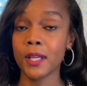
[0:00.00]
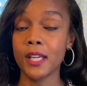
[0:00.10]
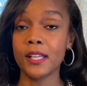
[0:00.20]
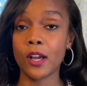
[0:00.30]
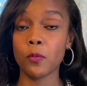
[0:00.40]

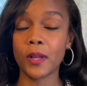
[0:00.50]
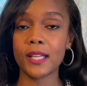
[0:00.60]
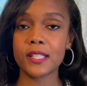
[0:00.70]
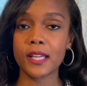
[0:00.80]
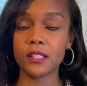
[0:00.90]
Now, when I
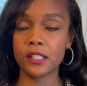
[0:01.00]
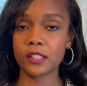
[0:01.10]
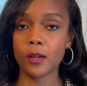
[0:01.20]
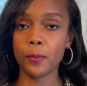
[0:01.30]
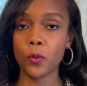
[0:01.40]
say a
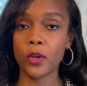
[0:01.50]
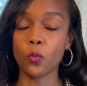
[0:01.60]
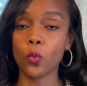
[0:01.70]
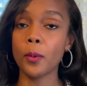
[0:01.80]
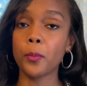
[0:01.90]
discount point,
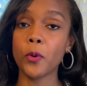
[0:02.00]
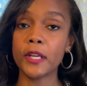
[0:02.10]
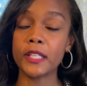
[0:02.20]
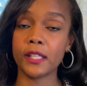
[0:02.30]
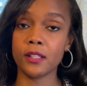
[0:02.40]
1
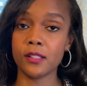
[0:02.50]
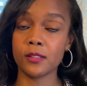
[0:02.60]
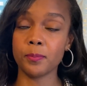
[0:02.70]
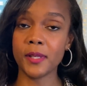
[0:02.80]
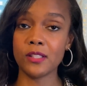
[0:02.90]
point
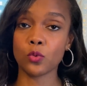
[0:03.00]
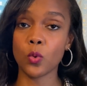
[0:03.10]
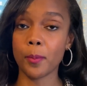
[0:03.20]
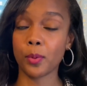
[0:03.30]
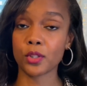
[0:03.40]
means
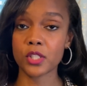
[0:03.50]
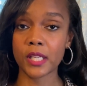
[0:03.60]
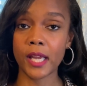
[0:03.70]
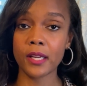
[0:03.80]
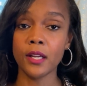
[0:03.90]

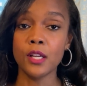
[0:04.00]
1%.